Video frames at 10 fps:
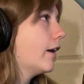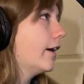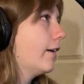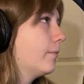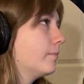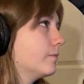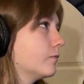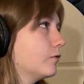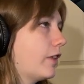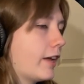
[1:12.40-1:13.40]

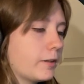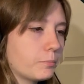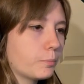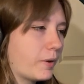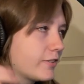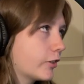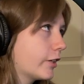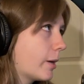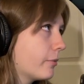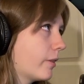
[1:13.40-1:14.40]
that basically
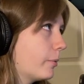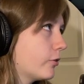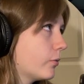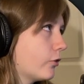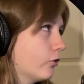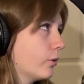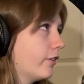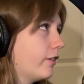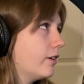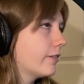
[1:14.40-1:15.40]
comes with a bunch of destroyed
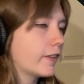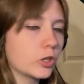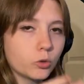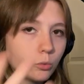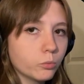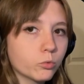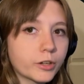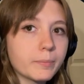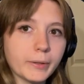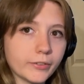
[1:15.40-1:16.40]
stuff and then you
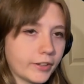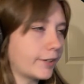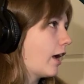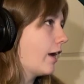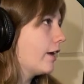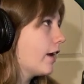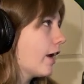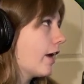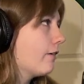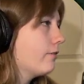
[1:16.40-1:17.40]
rebuild it. I
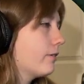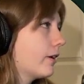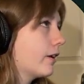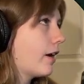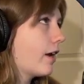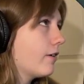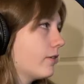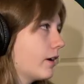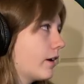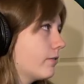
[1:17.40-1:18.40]
have
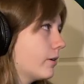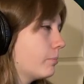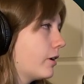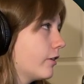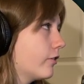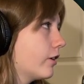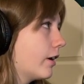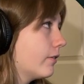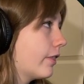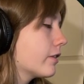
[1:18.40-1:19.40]

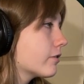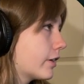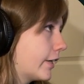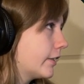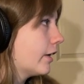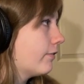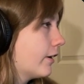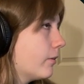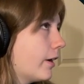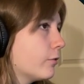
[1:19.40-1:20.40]
a theory. If I
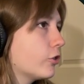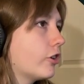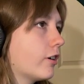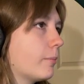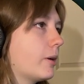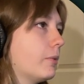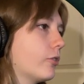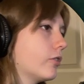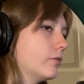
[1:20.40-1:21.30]
go ahead and regenerate my emotional